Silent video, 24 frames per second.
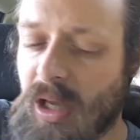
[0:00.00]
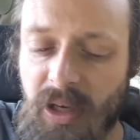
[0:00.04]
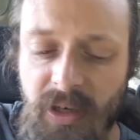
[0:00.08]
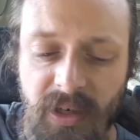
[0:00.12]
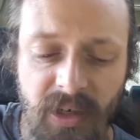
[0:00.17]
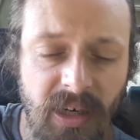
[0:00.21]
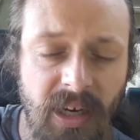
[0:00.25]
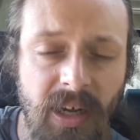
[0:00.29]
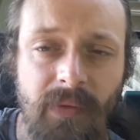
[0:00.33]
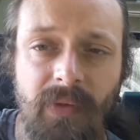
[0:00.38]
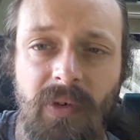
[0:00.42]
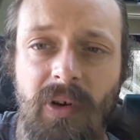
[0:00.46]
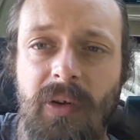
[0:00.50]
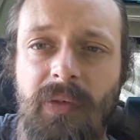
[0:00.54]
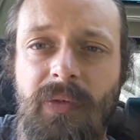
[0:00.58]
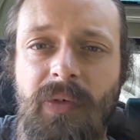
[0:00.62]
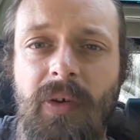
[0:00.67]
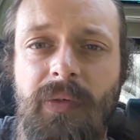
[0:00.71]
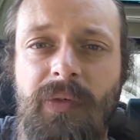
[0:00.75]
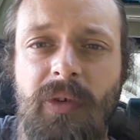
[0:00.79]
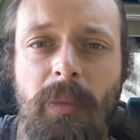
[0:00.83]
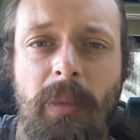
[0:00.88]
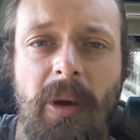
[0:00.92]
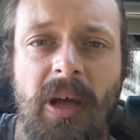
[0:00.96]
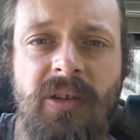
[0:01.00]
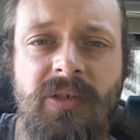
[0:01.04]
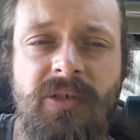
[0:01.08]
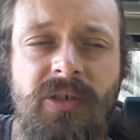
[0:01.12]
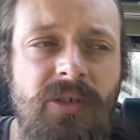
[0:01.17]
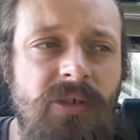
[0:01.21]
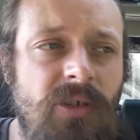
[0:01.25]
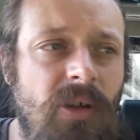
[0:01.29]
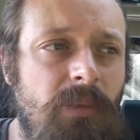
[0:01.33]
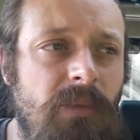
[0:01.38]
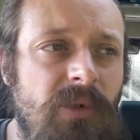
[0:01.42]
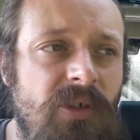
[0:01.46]
Didn't have any 50
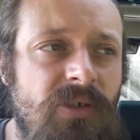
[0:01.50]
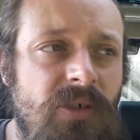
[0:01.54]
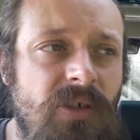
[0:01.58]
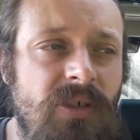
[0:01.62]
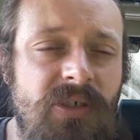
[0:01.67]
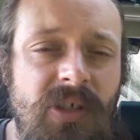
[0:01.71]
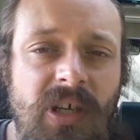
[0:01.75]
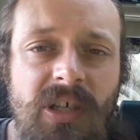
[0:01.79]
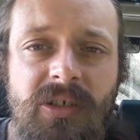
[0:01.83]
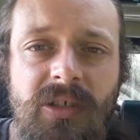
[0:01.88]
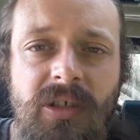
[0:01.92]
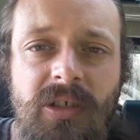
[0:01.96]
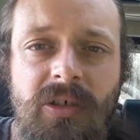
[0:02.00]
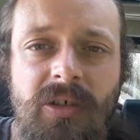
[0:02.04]
pences on me, so it's actually